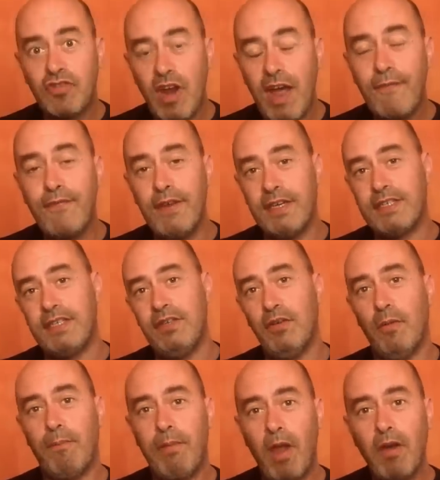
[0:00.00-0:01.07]
of traffic
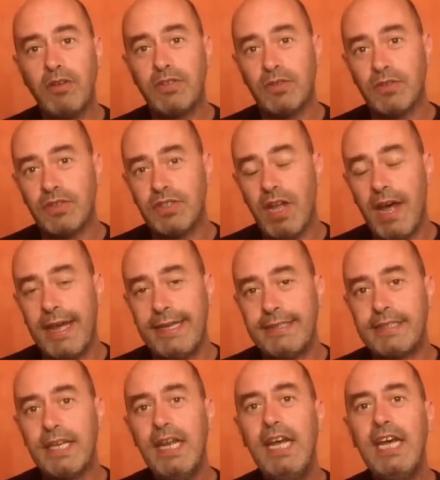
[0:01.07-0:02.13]
to your blogs or
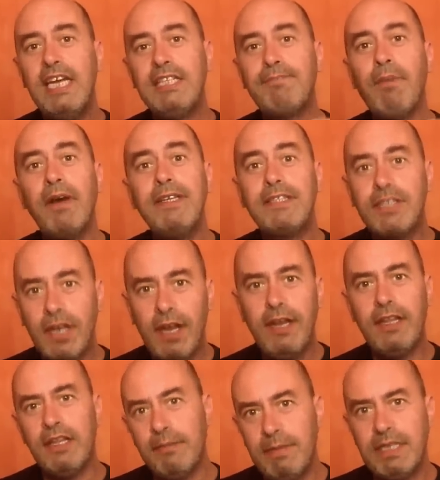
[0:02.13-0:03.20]
sites is by
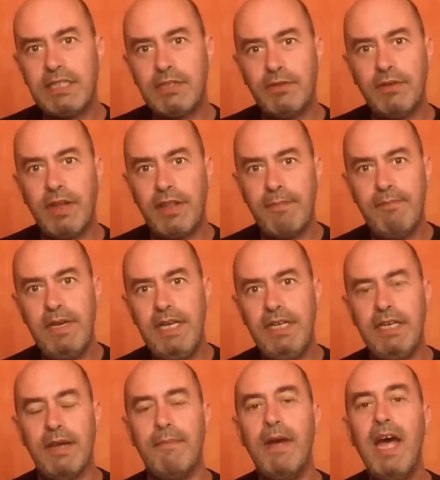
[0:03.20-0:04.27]
turning them into another
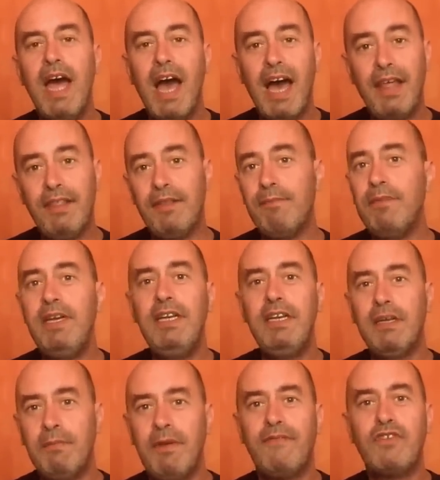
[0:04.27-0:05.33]
medium. And the
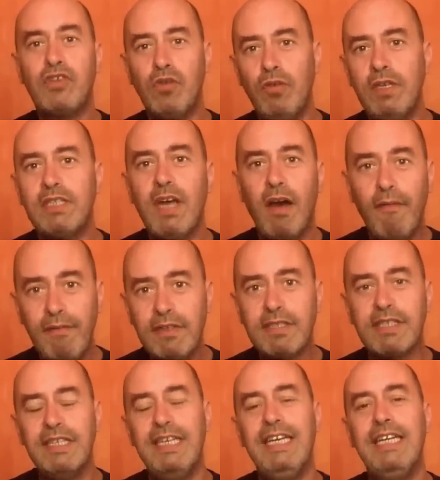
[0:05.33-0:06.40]
medium of choice,
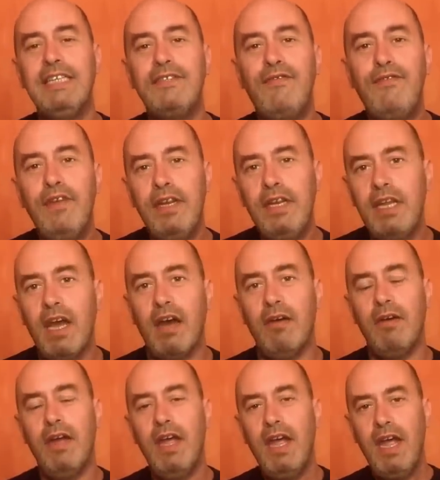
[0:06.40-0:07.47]
obviously, is
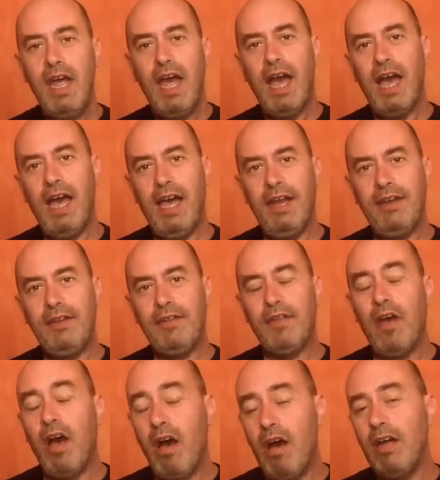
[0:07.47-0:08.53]
video. And
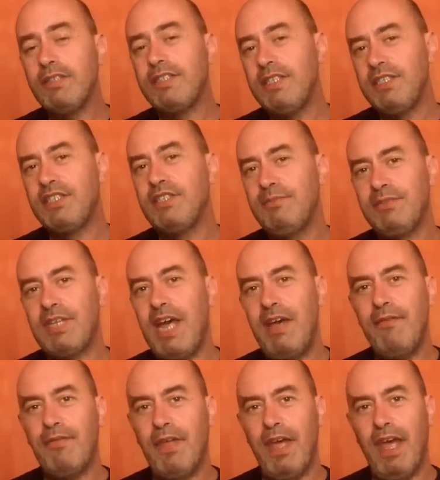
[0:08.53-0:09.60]
there are systems
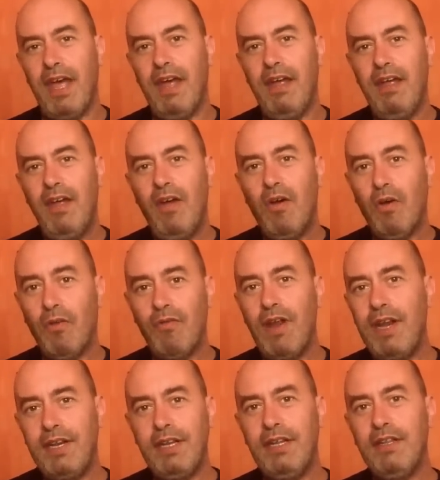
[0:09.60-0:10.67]
out there
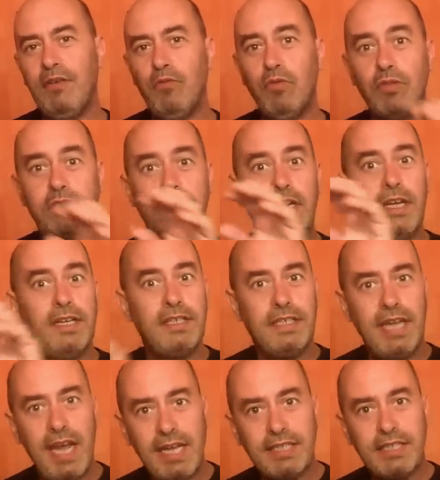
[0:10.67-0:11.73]
already that will
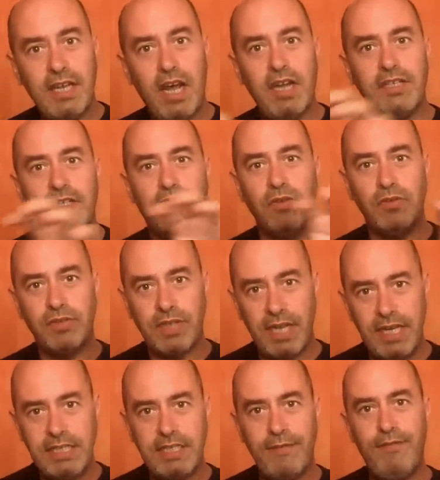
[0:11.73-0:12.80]
turn text
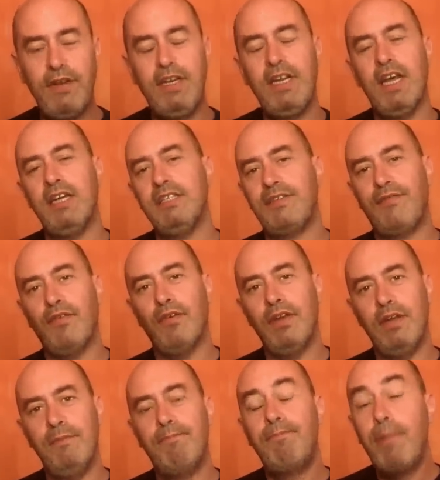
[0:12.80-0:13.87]
articles into videos
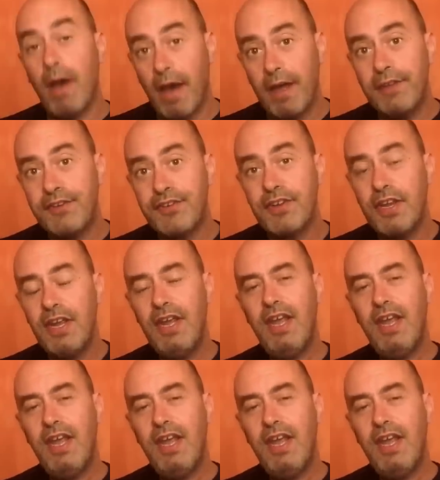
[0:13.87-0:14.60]
for you, but